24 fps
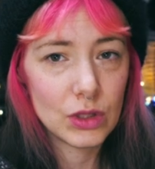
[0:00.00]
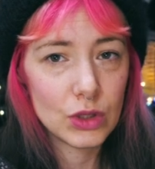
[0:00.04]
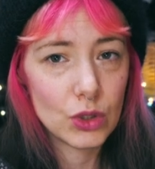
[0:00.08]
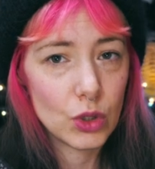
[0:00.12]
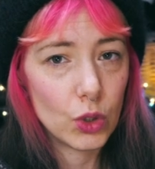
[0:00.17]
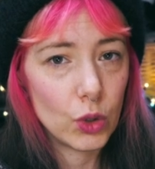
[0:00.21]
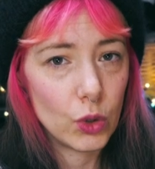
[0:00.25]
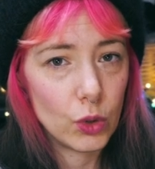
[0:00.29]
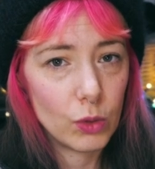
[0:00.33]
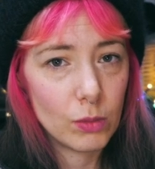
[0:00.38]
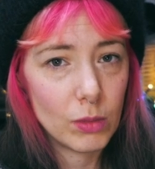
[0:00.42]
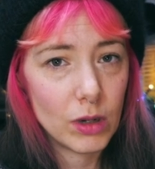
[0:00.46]

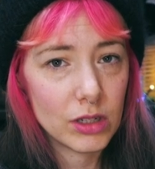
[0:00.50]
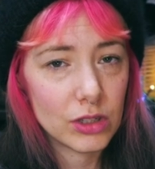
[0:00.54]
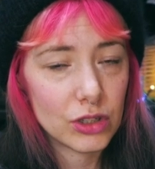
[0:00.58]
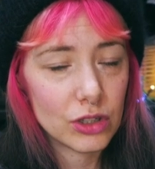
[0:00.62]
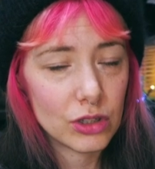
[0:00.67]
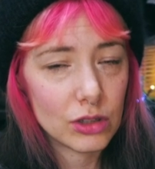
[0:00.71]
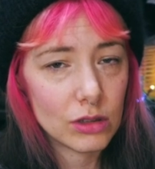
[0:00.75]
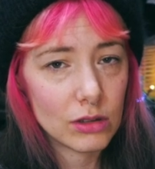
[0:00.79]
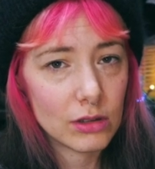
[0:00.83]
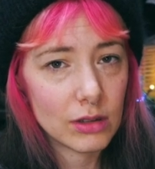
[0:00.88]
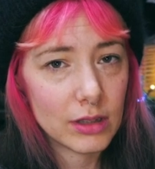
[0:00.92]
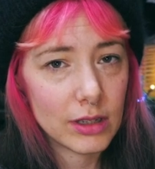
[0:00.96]
too
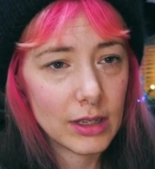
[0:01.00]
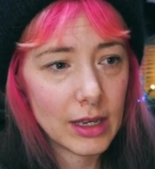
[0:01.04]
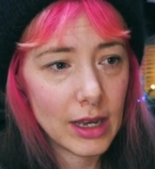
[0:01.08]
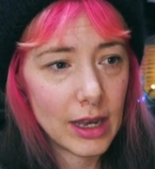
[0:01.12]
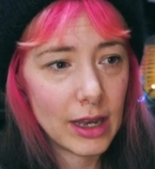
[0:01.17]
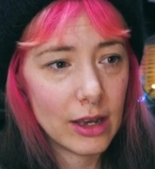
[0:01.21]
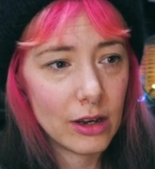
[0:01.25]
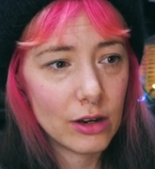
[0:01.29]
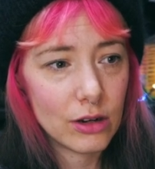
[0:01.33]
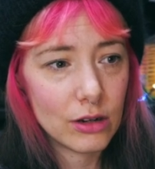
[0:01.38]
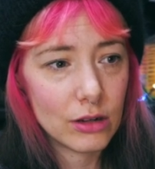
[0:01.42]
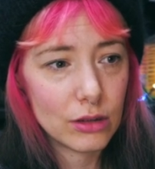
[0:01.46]
much
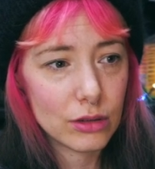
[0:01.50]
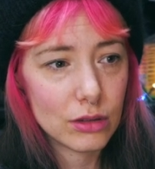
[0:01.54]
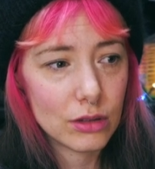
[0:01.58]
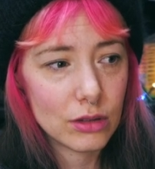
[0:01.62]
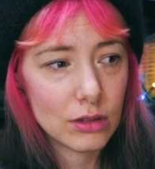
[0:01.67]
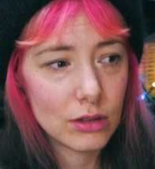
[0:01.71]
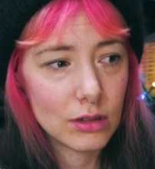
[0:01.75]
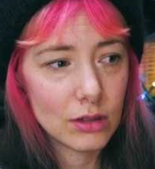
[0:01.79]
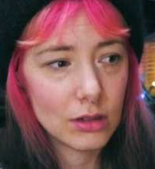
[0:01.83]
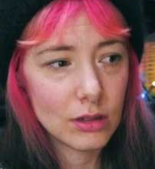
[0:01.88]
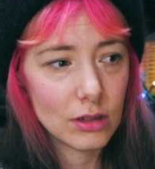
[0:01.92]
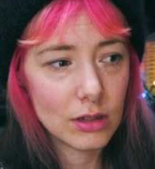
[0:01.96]

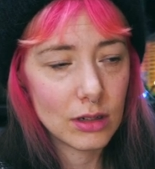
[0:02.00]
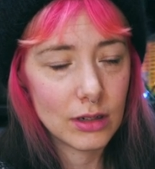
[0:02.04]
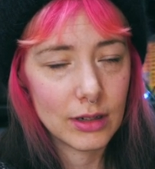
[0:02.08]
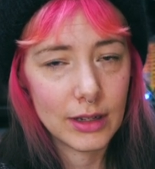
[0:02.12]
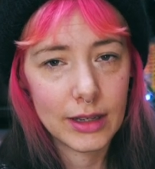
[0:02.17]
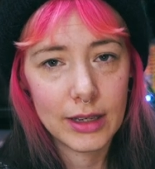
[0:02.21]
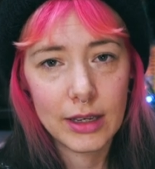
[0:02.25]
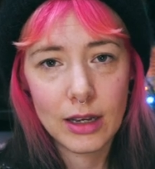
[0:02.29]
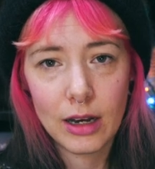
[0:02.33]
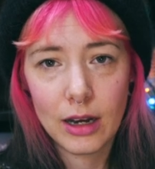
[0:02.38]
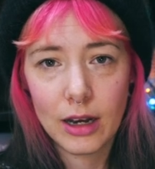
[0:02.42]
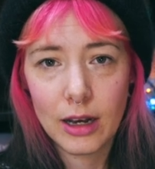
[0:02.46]
chaos.
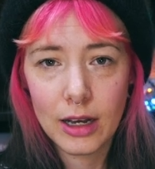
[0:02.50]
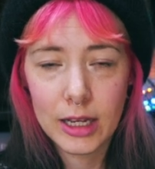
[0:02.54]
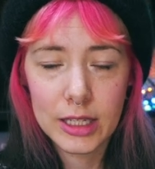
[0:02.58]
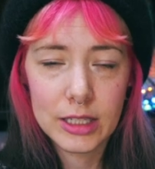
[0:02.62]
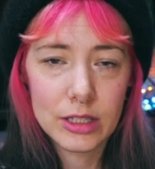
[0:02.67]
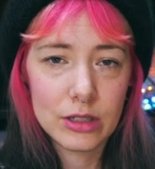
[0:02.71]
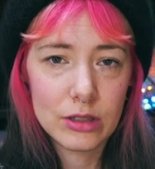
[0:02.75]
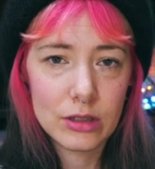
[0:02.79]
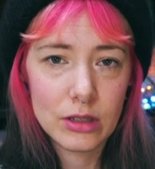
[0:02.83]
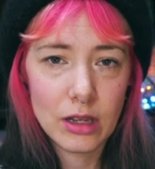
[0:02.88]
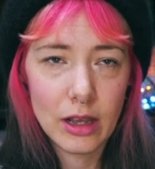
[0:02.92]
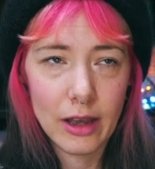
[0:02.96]
Like I
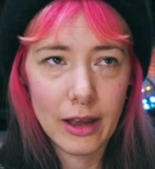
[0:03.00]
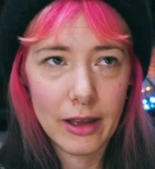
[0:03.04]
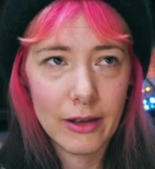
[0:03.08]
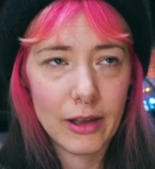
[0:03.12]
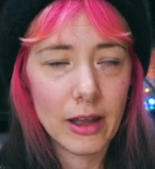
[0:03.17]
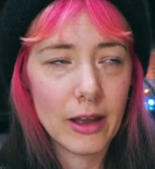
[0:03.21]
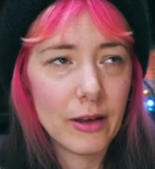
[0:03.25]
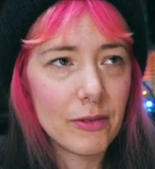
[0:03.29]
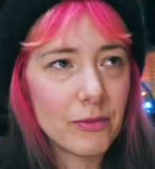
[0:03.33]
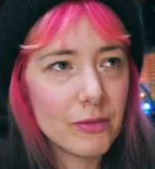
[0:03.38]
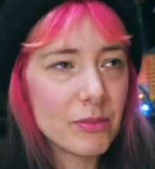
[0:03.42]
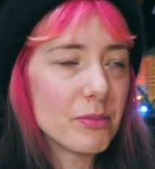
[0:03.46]

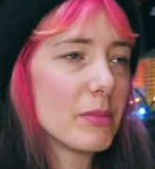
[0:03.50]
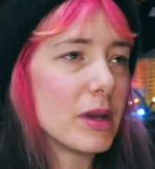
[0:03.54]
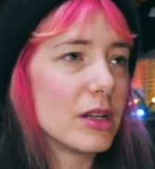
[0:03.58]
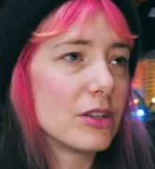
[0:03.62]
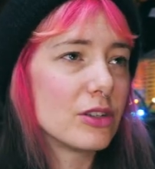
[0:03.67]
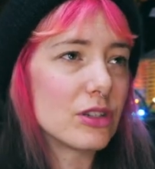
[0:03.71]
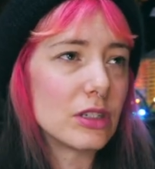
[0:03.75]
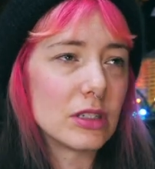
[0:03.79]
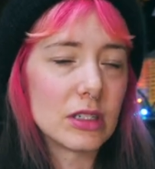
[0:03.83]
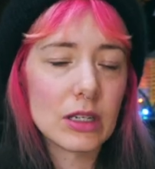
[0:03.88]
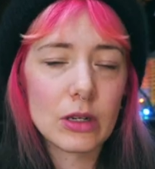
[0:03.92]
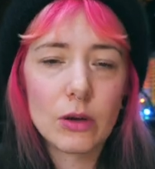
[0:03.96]

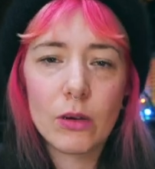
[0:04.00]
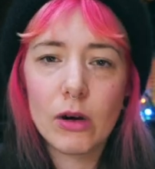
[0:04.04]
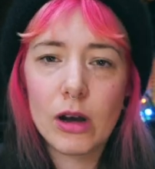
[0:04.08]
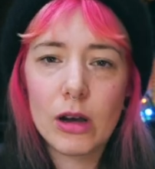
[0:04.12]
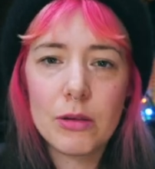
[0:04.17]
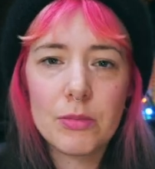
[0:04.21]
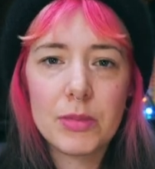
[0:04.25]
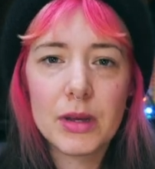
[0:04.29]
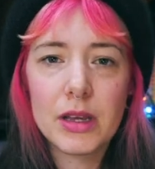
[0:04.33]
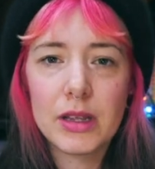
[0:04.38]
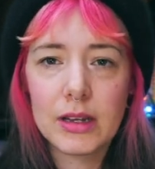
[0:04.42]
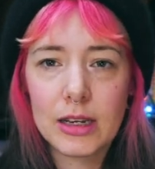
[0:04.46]
mentioned it quite
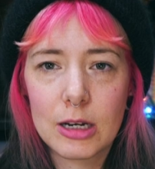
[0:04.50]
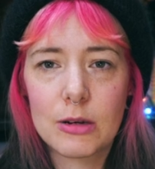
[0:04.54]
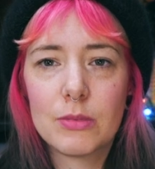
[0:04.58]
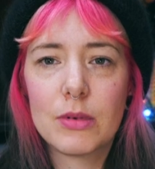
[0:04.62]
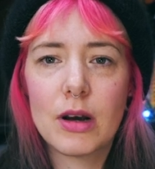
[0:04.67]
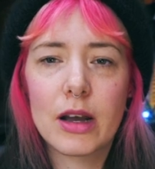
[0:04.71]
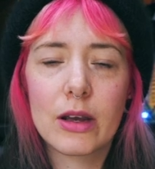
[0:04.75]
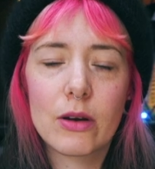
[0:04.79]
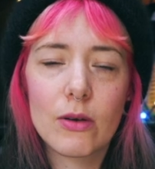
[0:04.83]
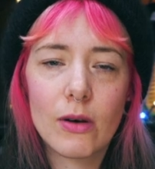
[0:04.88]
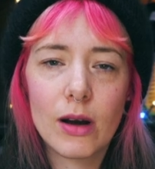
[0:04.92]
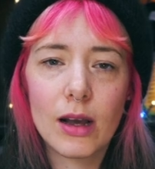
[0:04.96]
a bit now,
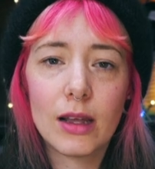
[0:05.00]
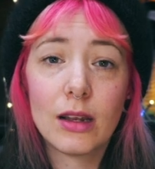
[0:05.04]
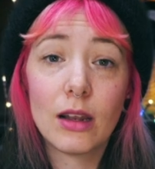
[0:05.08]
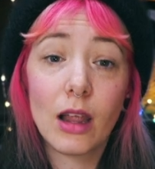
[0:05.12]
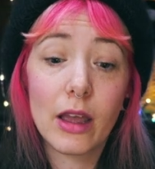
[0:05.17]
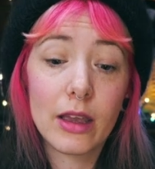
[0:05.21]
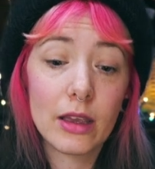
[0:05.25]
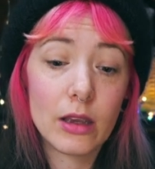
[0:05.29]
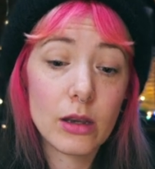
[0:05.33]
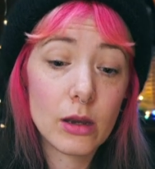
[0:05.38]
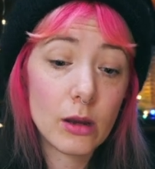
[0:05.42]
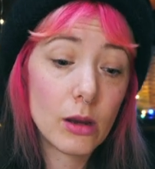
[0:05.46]
but I quite
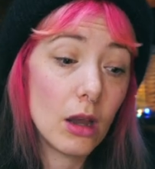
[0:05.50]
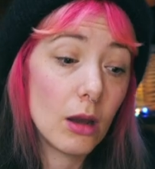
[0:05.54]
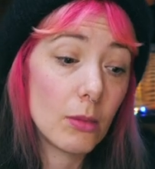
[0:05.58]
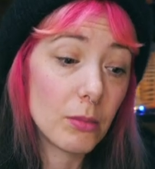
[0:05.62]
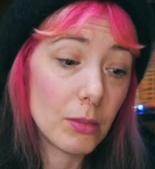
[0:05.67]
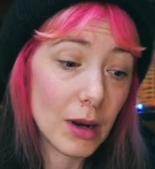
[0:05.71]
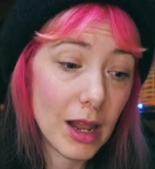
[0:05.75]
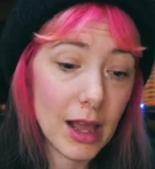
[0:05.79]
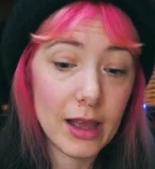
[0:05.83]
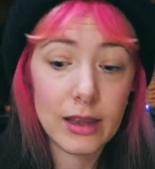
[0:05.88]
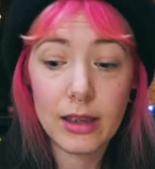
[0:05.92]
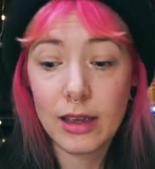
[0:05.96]
like
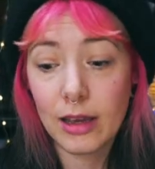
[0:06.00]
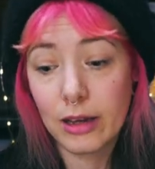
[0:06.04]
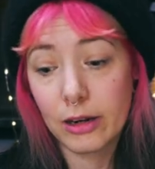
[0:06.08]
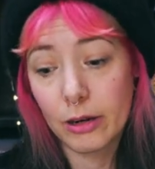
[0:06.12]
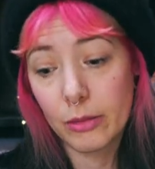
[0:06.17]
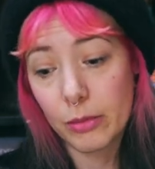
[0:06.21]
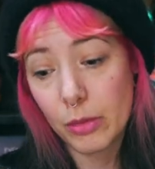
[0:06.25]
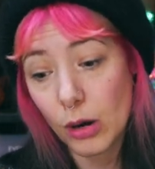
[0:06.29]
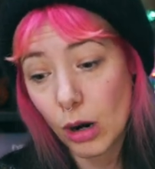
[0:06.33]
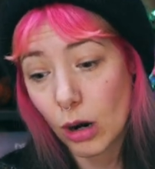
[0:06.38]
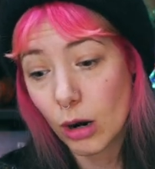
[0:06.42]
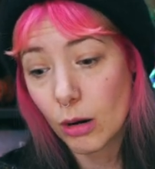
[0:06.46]
black and
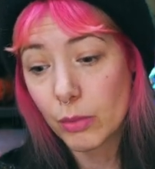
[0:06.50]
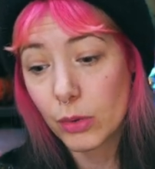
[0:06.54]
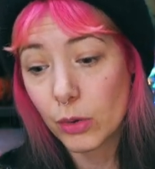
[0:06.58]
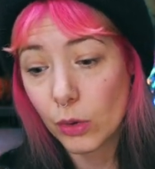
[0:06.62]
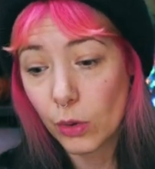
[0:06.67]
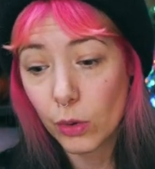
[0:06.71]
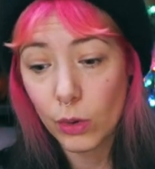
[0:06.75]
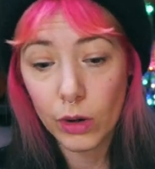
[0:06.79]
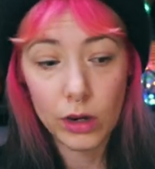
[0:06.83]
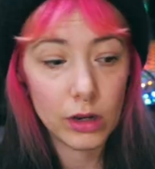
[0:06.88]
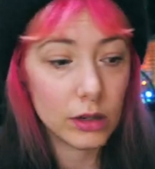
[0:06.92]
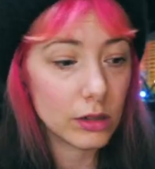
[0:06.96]
a pop
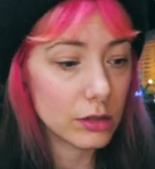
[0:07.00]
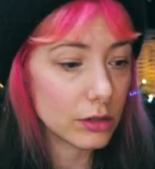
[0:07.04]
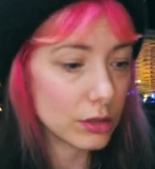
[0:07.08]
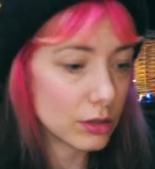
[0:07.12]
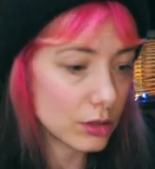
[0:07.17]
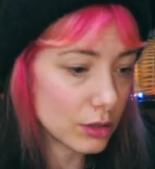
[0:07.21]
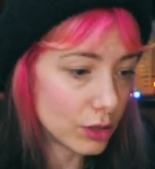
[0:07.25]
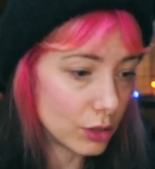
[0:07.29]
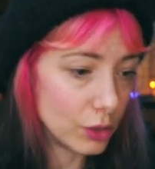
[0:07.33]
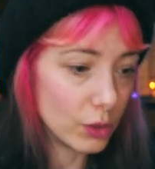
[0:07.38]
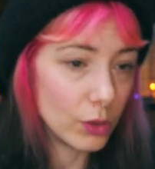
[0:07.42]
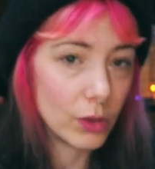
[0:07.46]
or
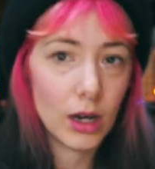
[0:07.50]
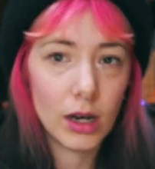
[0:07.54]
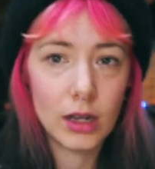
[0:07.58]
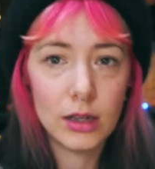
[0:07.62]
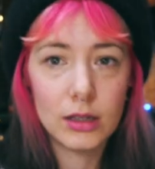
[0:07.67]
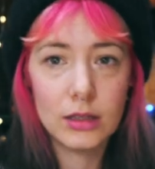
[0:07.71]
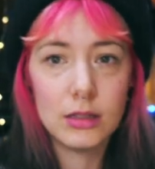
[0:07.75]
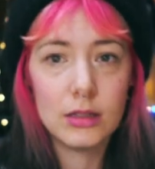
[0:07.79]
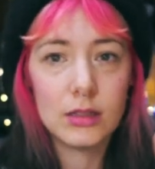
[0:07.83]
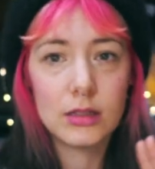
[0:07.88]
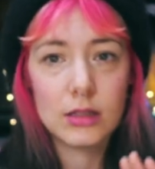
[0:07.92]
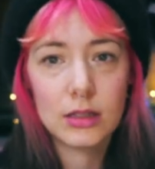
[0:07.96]
two
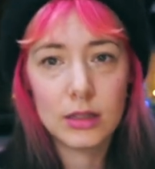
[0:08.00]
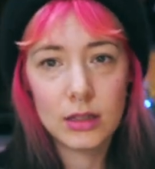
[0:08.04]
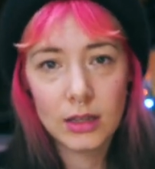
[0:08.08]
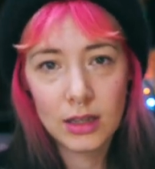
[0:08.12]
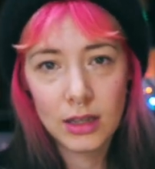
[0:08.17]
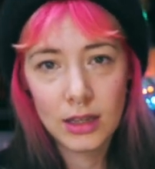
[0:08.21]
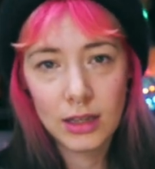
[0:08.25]
colours.